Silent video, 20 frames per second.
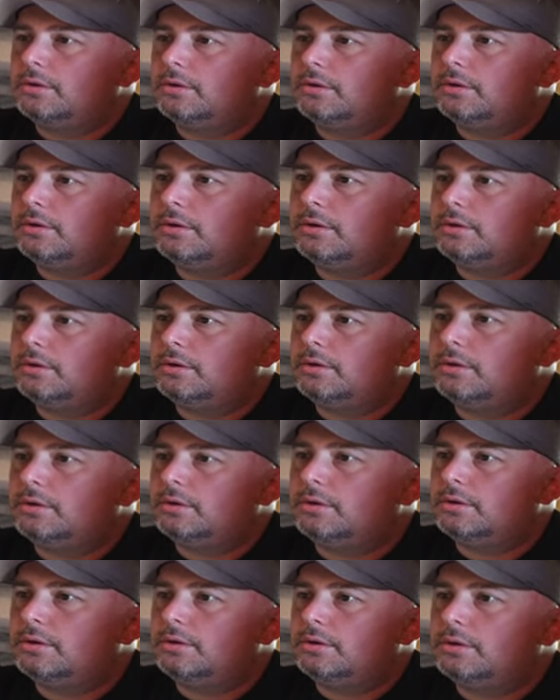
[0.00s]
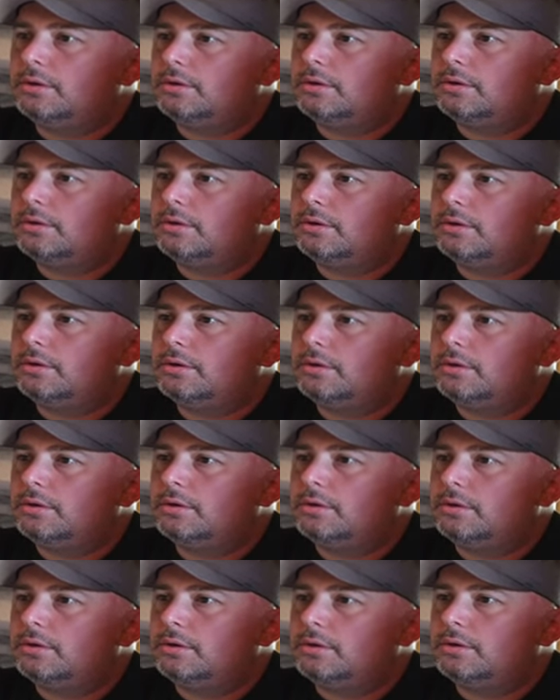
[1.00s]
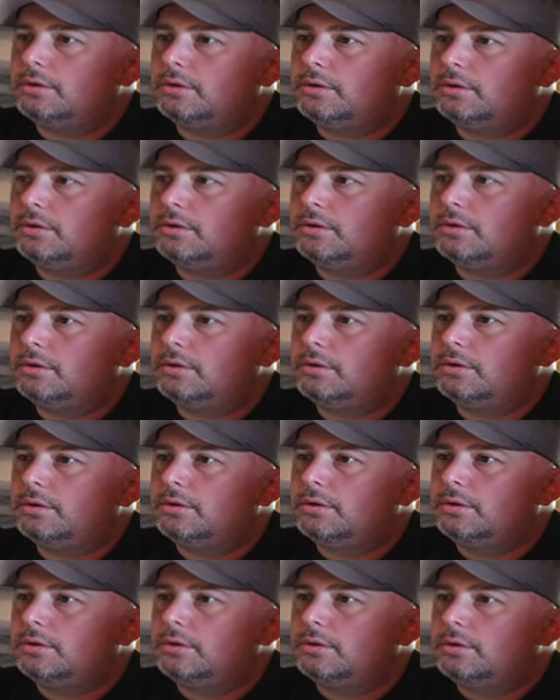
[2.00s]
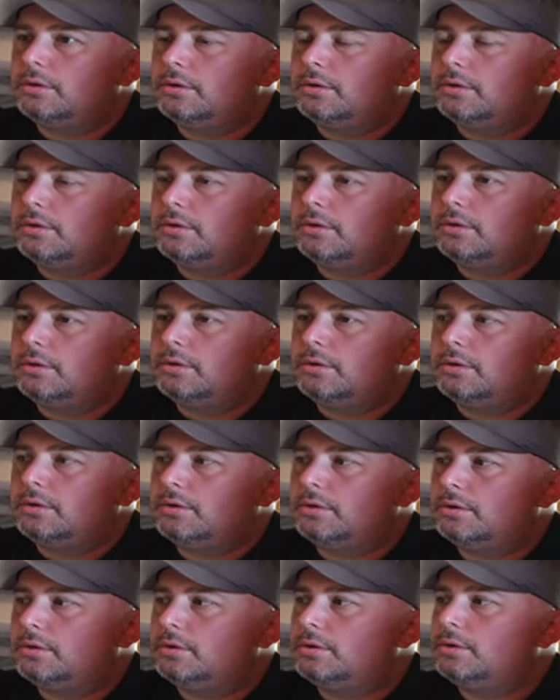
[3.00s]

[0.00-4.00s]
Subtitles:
This person isn't speaking.